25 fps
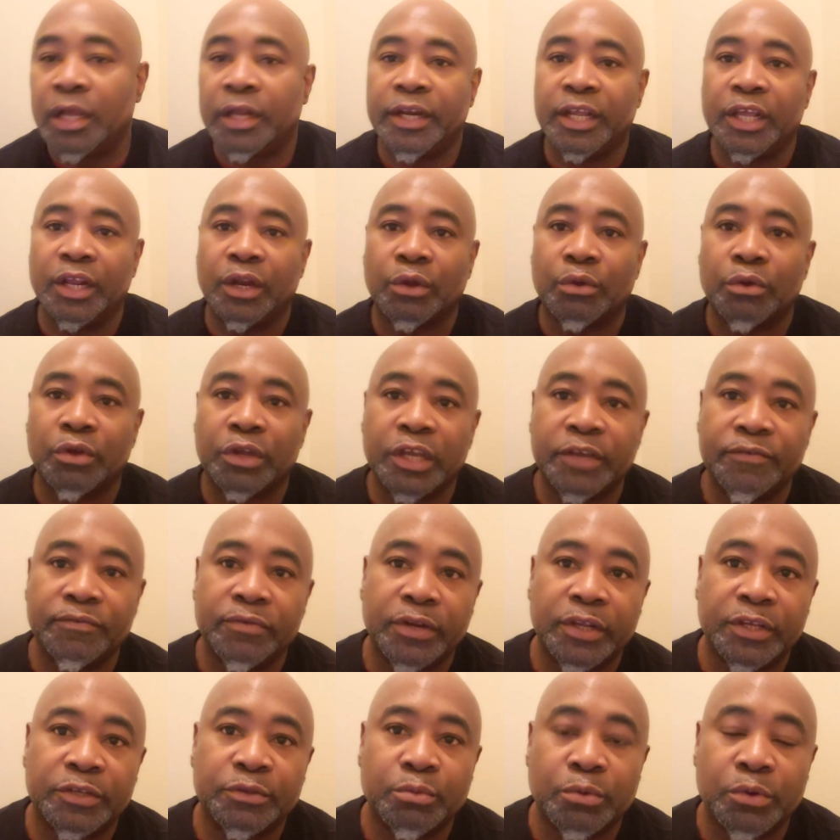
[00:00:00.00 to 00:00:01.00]
Then I'm going to give
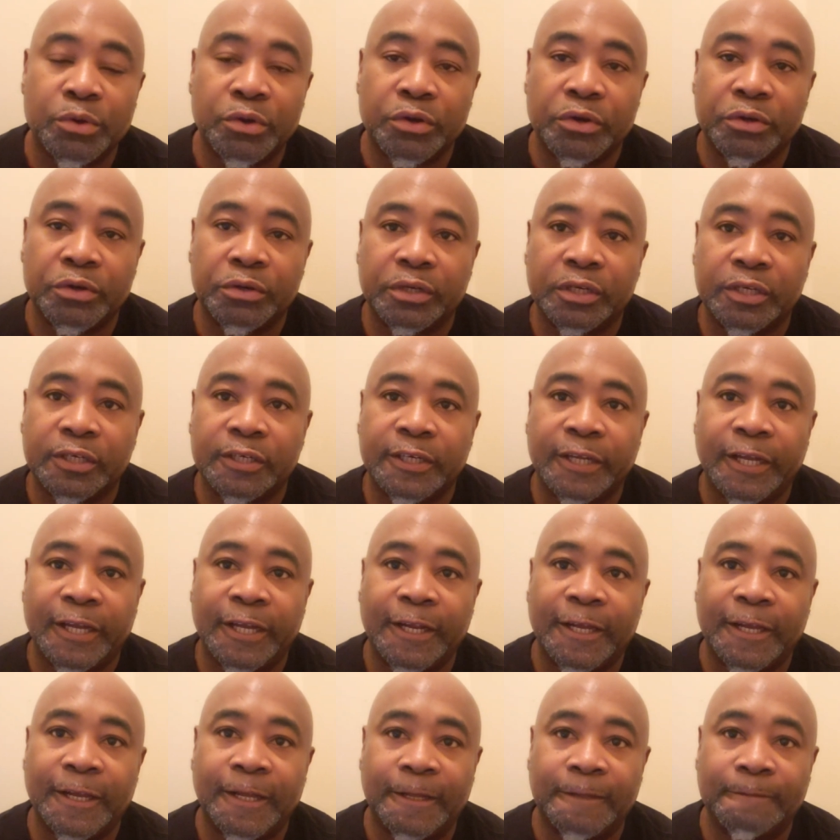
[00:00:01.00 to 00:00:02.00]
you this word that
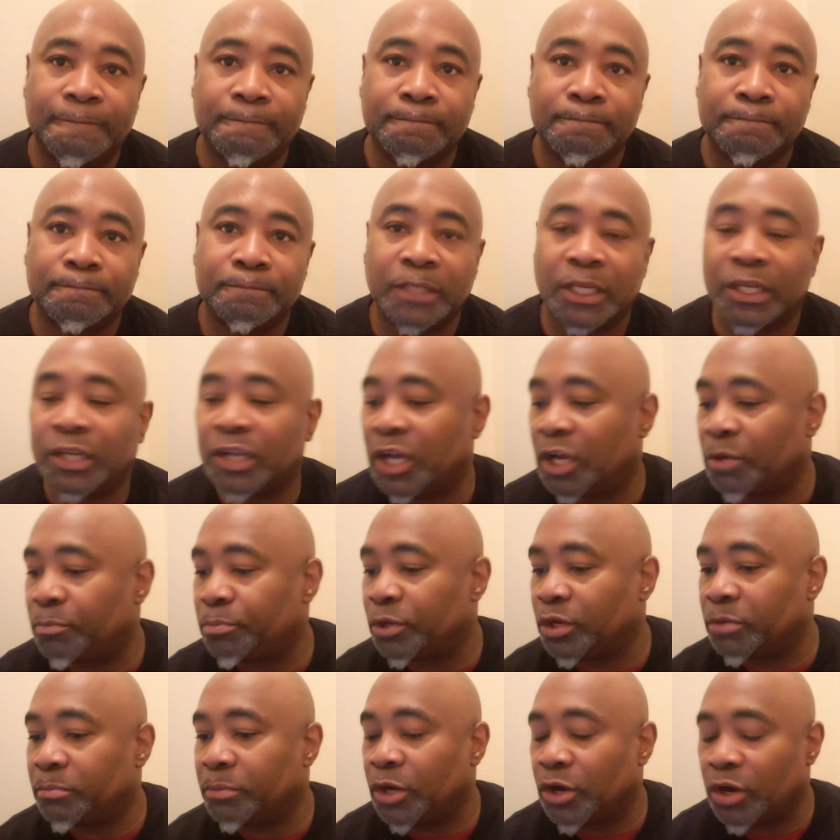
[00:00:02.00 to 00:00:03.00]
that God
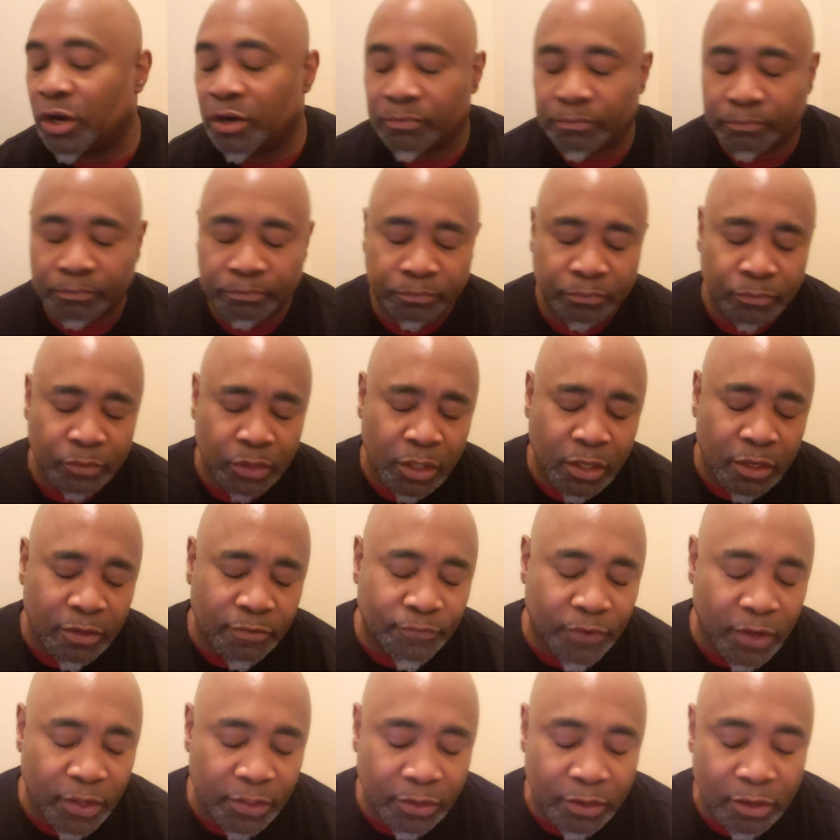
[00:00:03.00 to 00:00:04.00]
put in my heart.
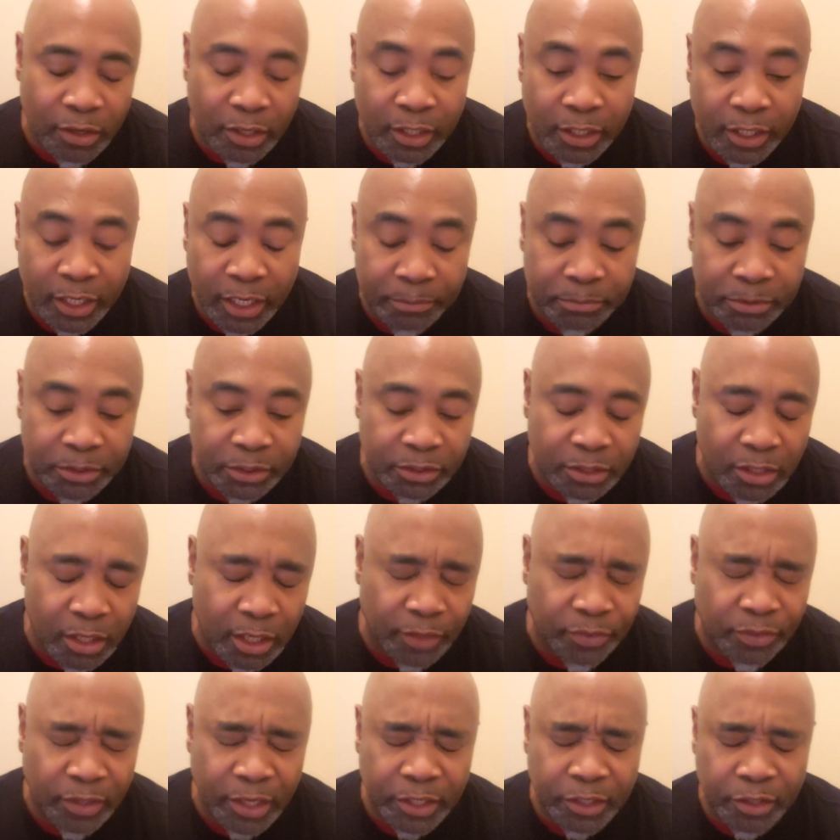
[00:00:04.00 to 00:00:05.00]
Father God, in the name of Jesus, God,
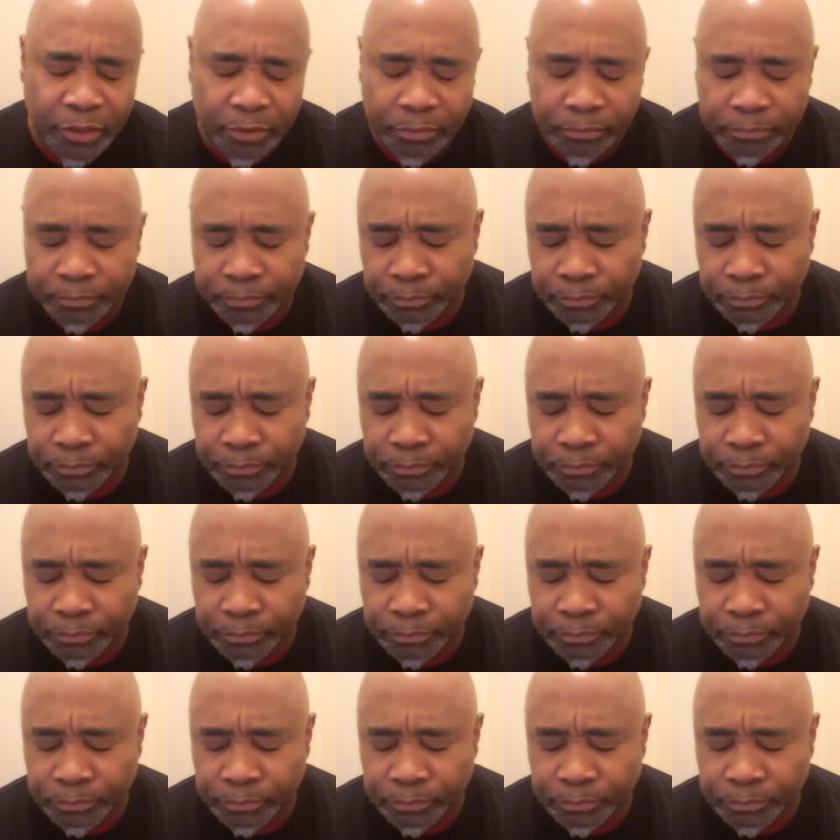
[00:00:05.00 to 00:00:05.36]
I thank you.